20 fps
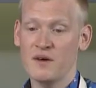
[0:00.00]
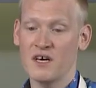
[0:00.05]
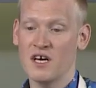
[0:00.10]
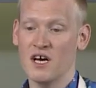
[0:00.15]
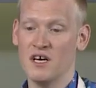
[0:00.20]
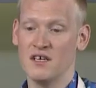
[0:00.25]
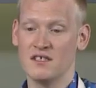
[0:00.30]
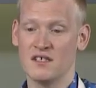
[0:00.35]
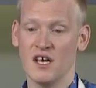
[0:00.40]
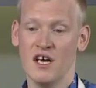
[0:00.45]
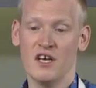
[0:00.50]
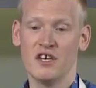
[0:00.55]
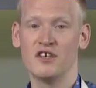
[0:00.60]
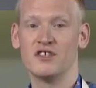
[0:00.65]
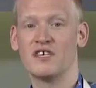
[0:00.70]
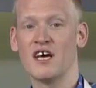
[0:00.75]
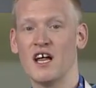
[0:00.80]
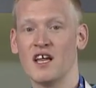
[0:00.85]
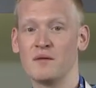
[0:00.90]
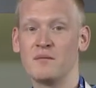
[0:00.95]
because you're
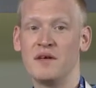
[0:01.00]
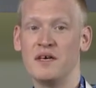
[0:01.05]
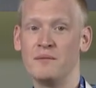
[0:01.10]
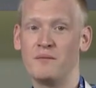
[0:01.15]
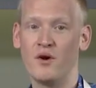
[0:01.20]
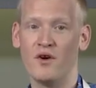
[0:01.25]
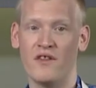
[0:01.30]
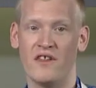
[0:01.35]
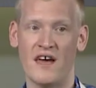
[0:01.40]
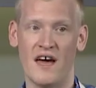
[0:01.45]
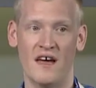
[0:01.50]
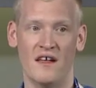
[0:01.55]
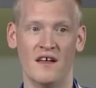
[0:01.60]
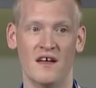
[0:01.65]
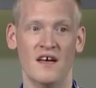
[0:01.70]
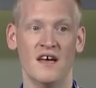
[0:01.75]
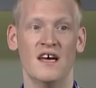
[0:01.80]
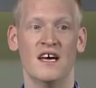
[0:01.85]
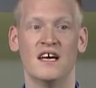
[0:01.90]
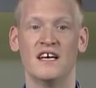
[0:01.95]
telling people that
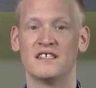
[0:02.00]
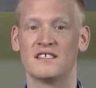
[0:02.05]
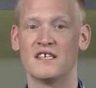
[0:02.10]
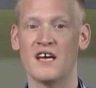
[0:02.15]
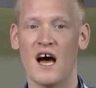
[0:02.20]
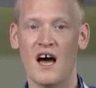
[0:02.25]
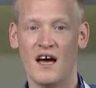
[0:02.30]
it